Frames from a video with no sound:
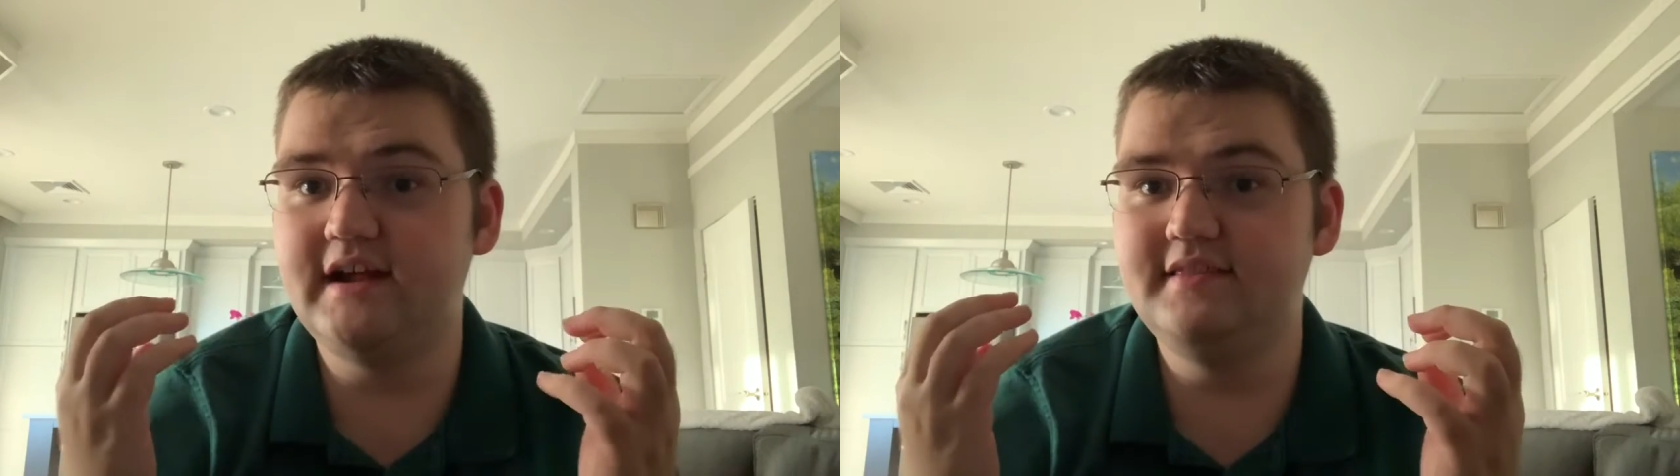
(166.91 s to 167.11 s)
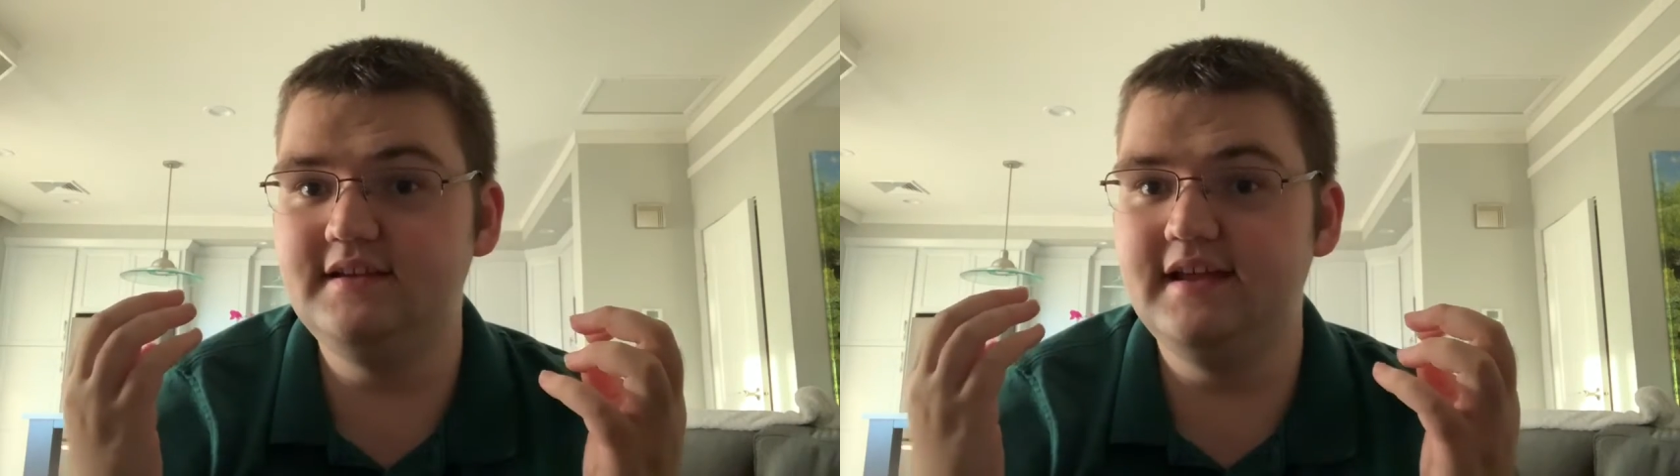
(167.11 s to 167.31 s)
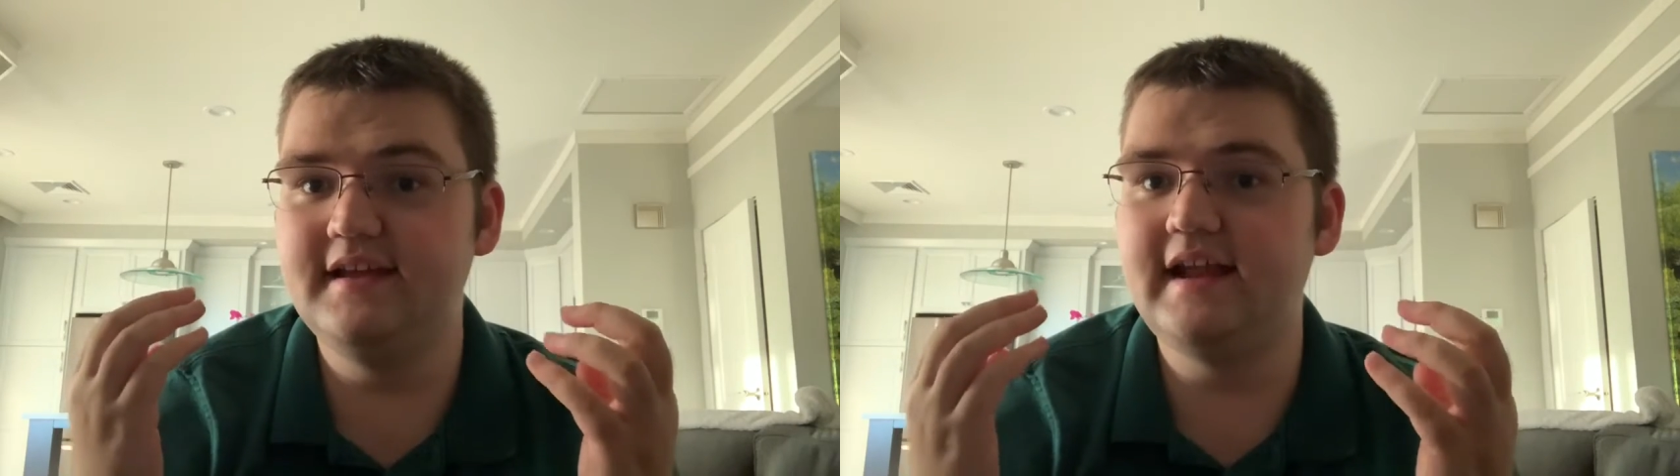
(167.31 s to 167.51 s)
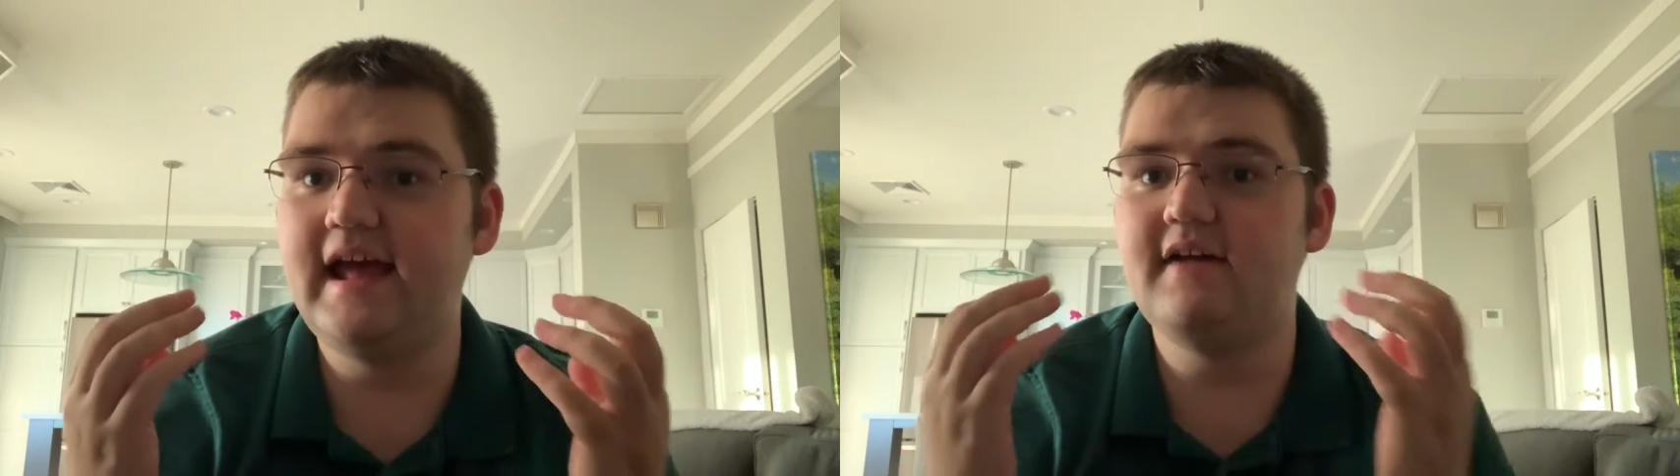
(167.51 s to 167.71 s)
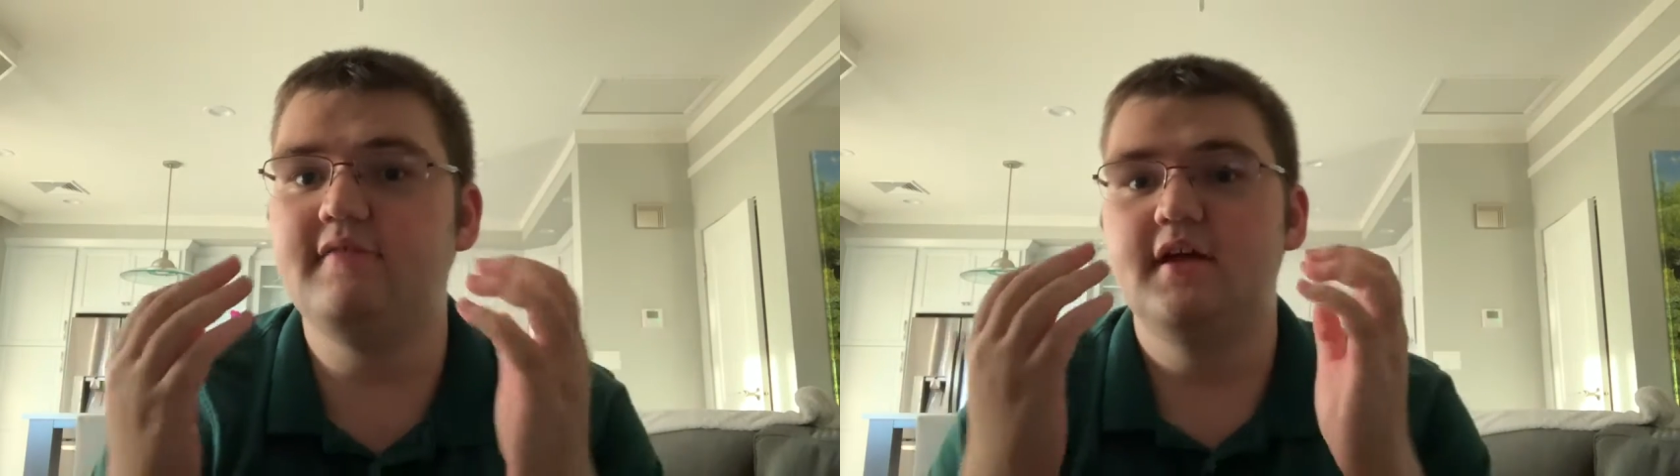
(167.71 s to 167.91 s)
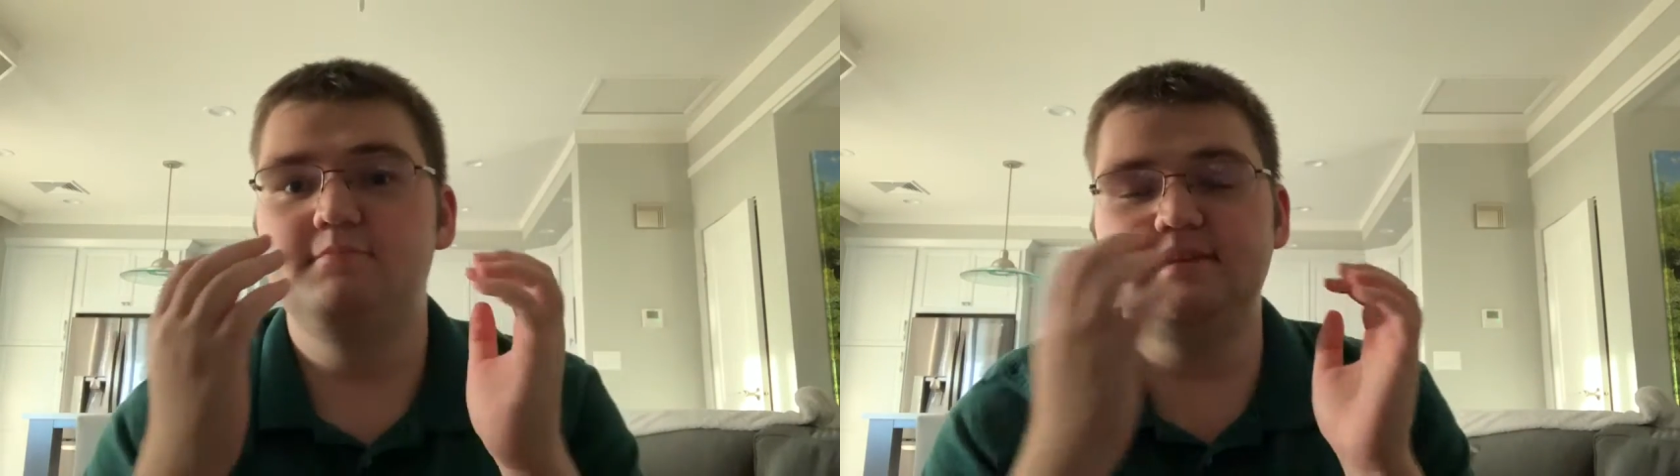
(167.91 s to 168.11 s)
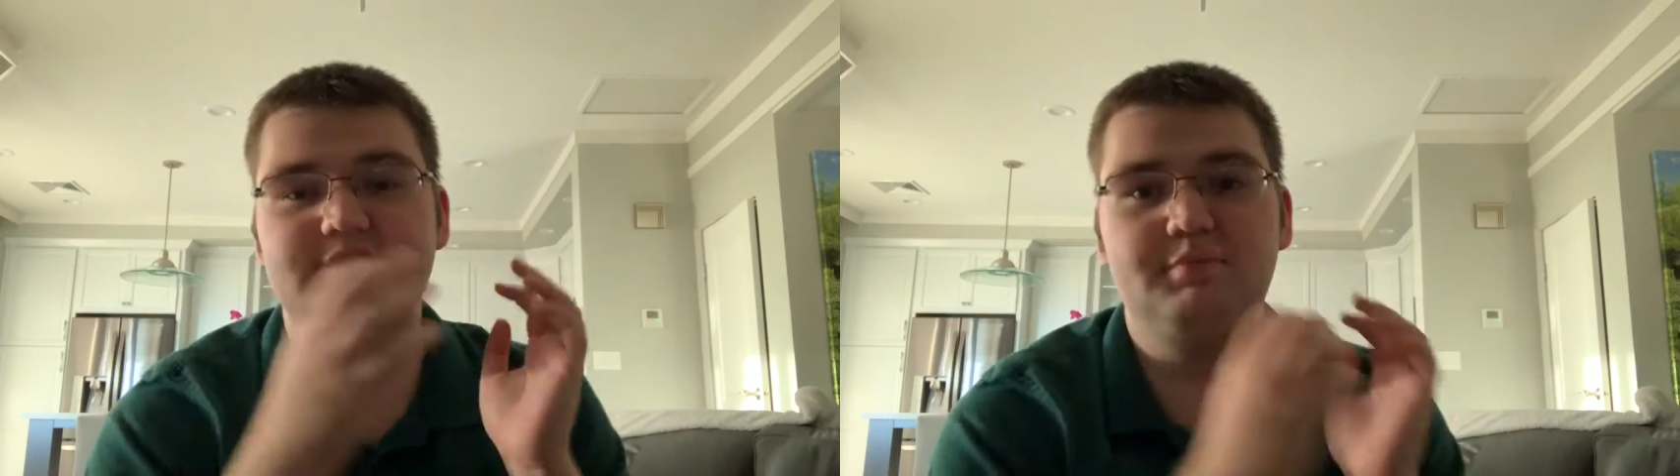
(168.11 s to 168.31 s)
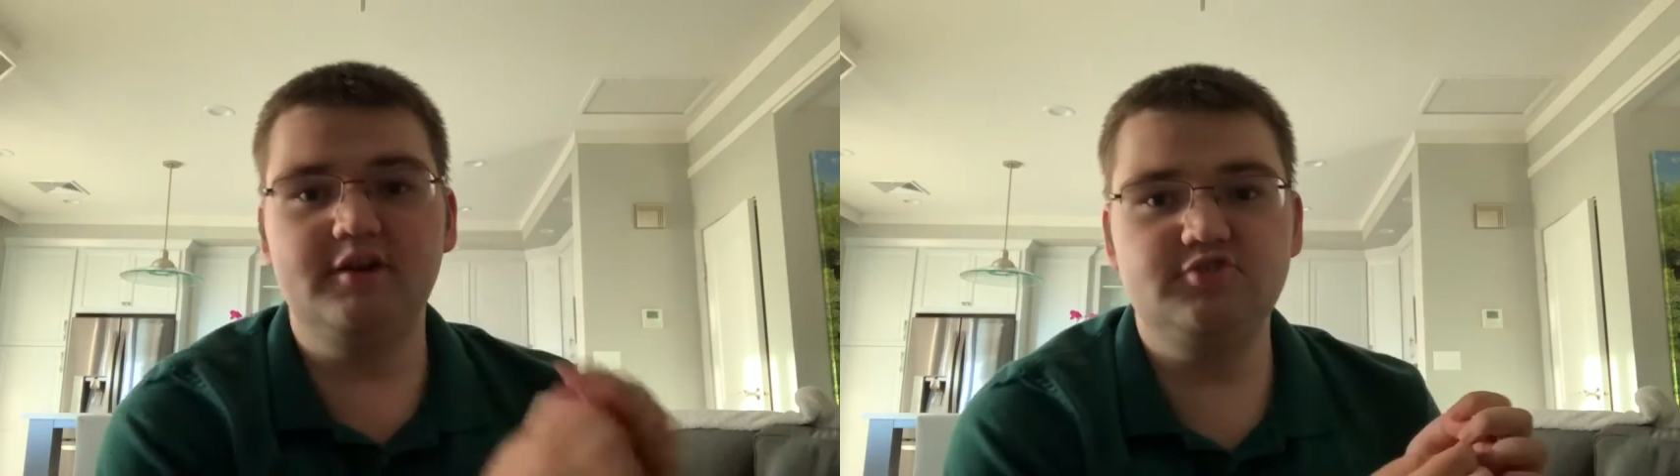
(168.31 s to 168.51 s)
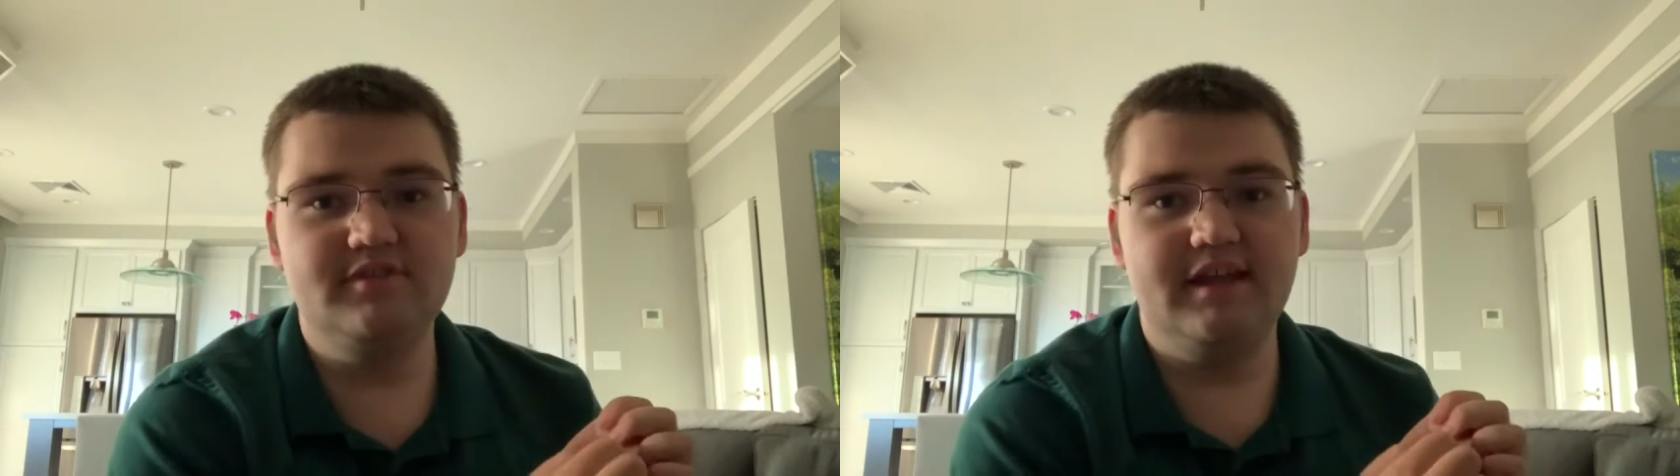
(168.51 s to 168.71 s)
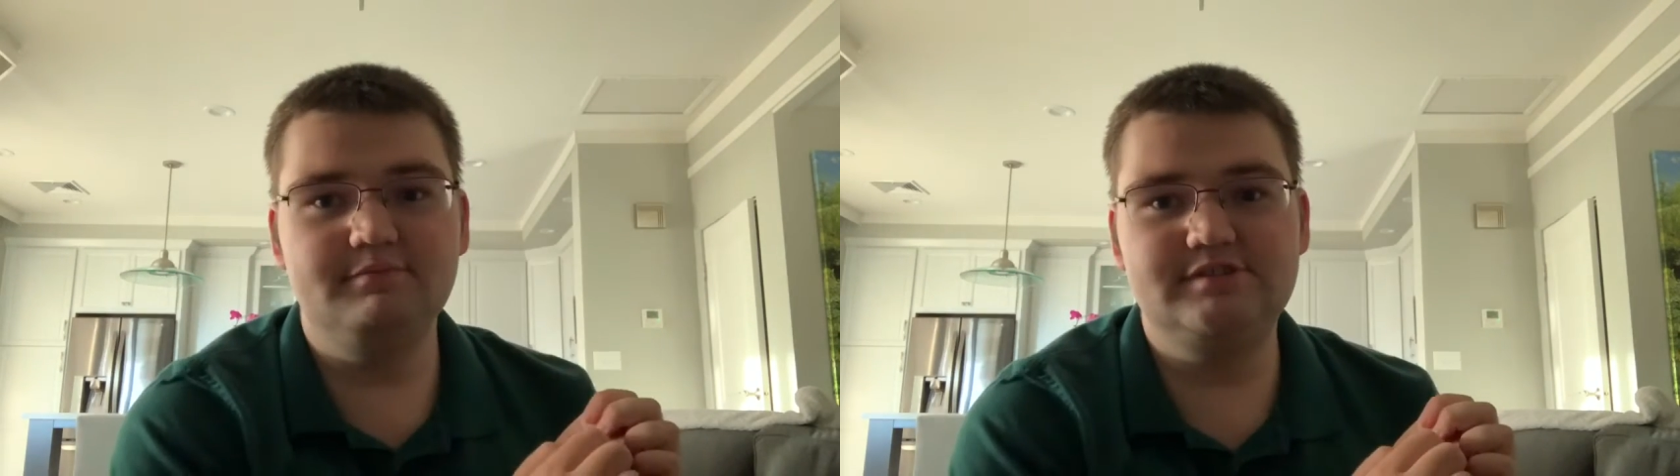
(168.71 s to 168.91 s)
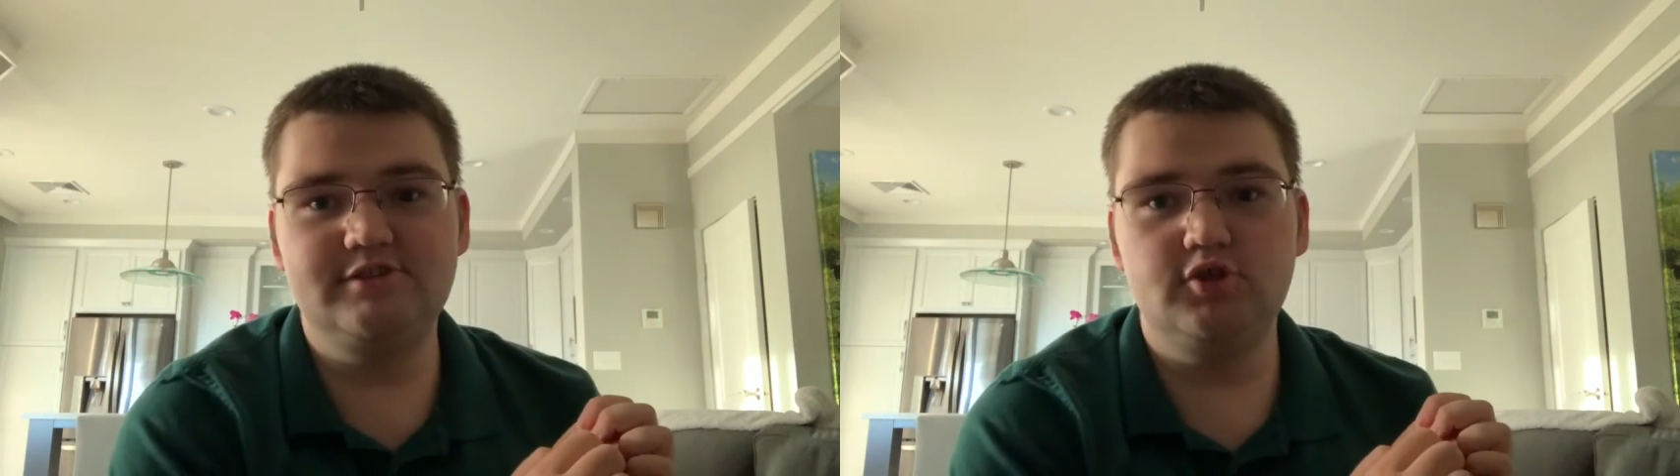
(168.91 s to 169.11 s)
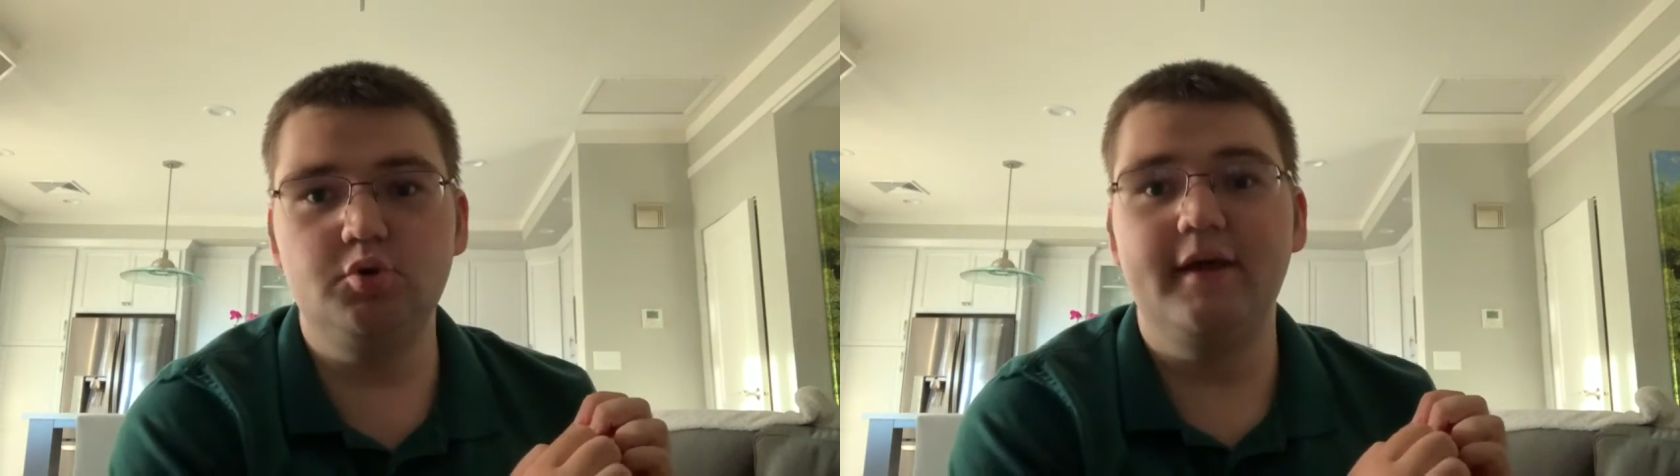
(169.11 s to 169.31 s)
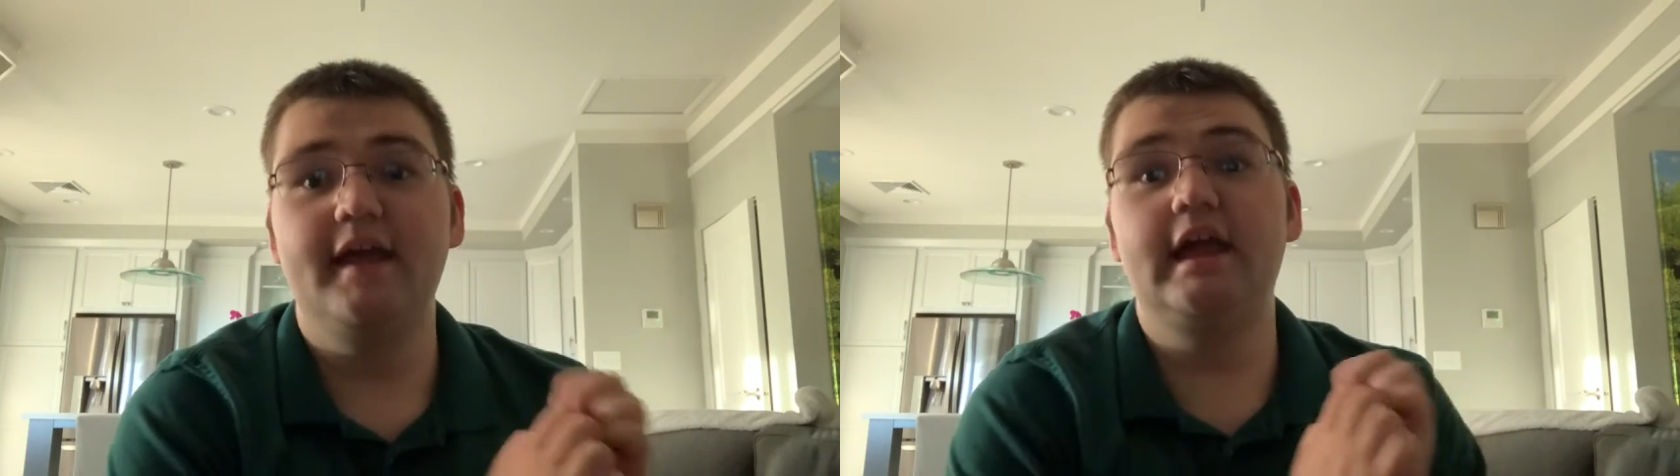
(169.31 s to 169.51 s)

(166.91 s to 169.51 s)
I think it can have be special in the MCU